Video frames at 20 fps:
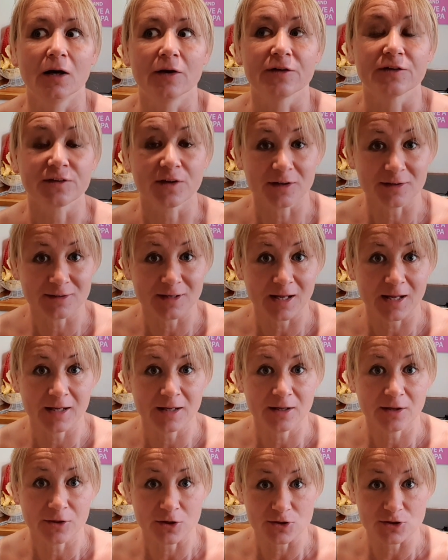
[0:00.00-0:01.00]

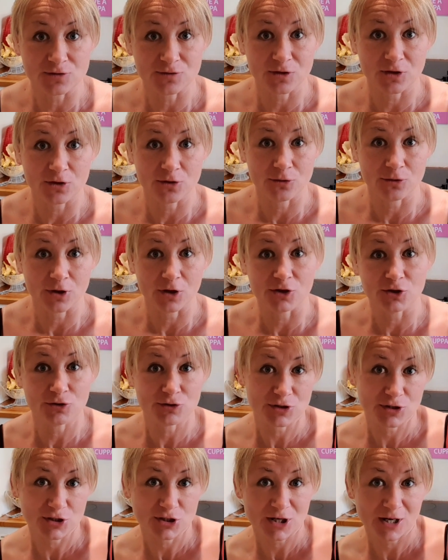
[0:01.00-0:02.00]
Sunday. Those of you that are new
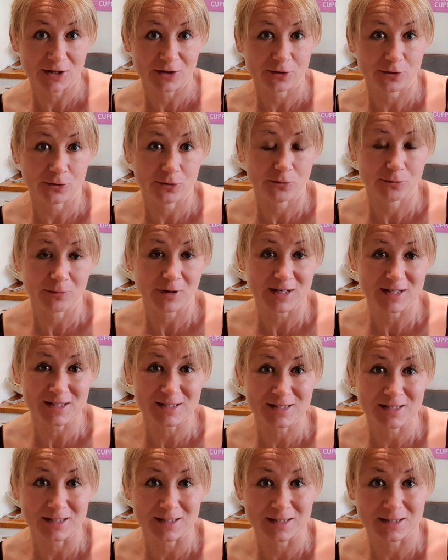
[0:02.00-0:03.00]
to the channel, my
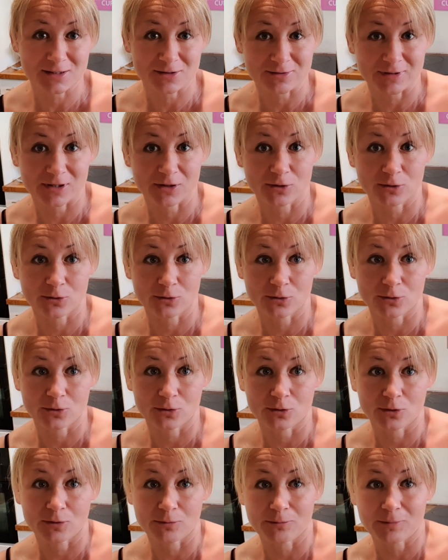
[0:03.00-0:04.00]

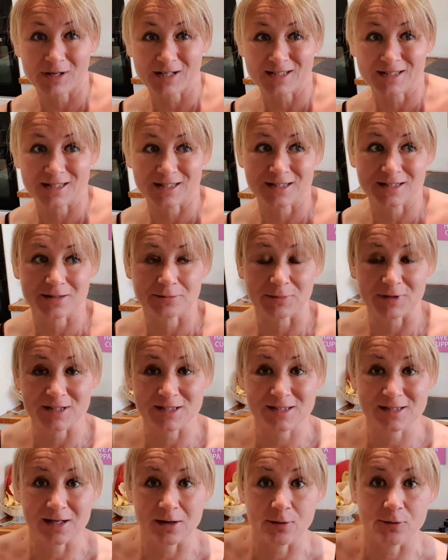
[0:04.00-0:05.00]
sister-in-law, my sister,
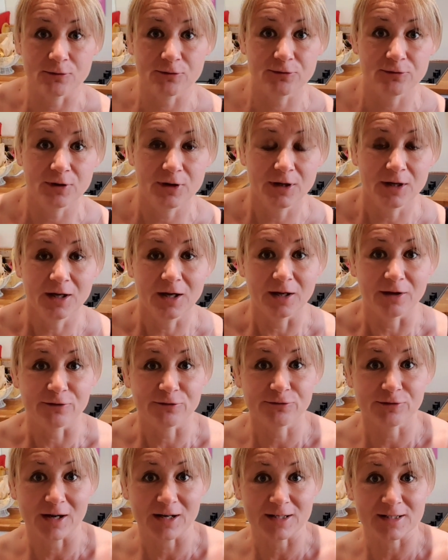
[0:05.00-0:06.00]
myself and a
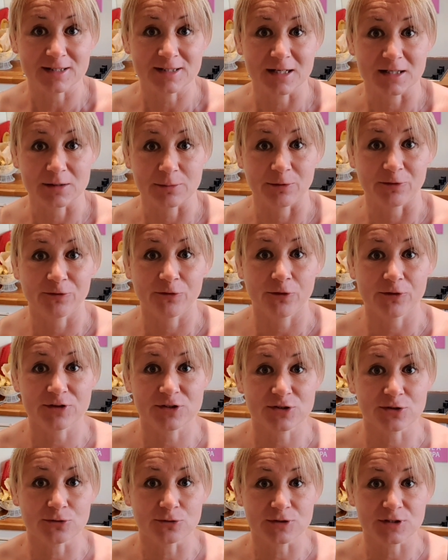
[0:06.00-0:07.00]
friend set up a forest
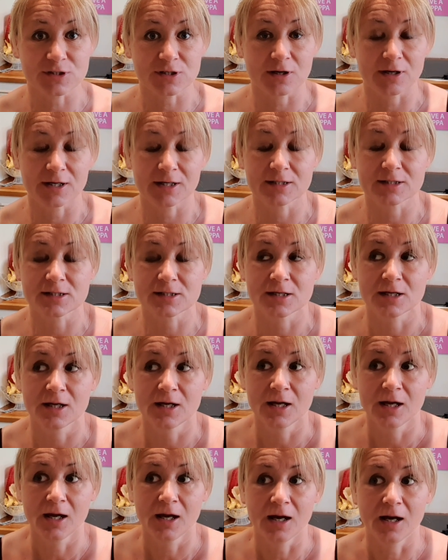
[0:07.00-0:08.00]
school site
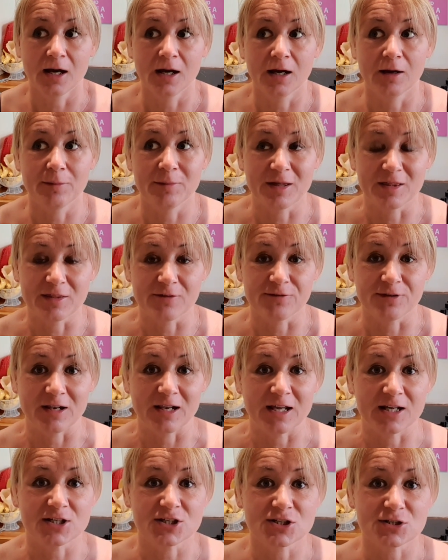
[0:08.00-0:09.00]
in the
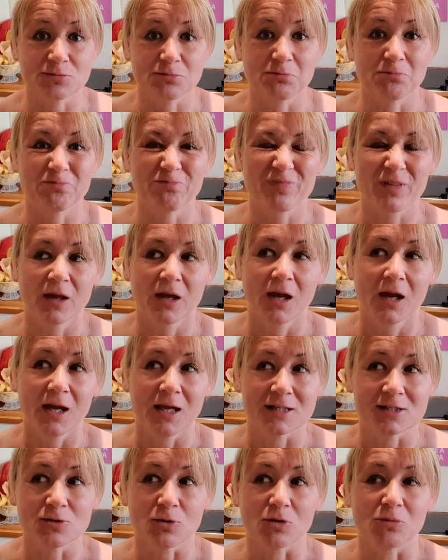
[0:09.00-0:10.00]
village.
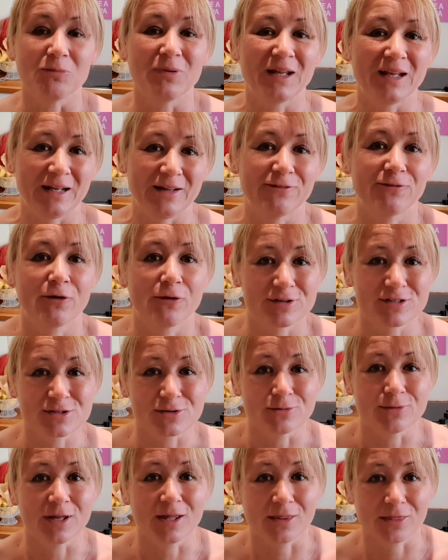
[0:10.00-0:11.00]
It's not completely forest
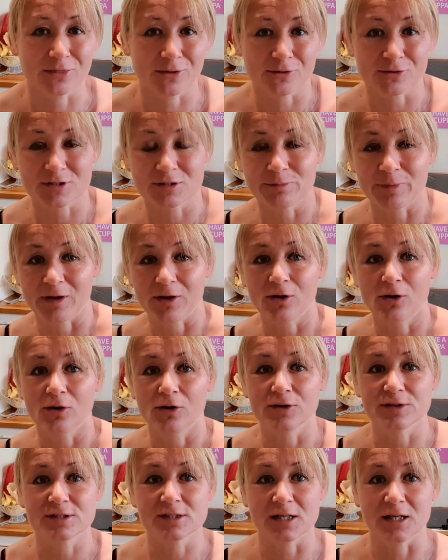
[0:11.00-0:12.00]
school ethos
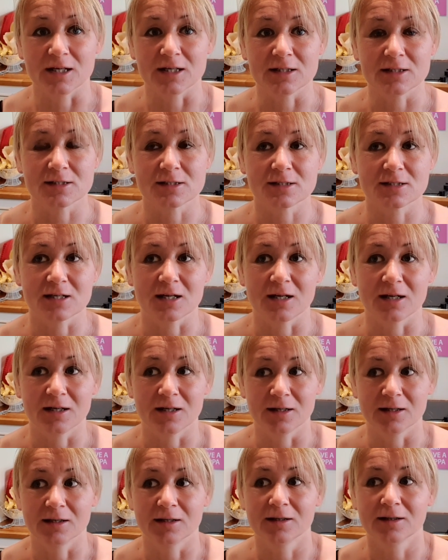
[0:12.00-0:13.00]
because it's
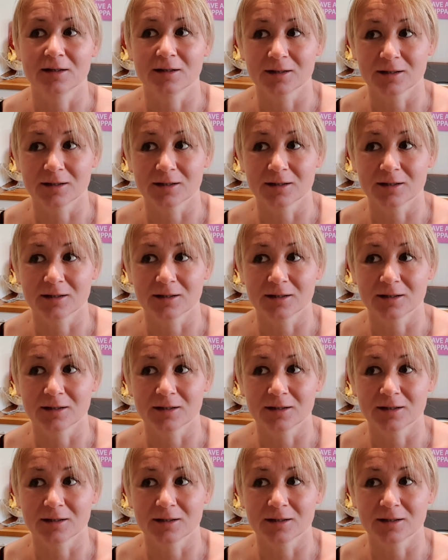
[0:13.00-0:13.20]
kind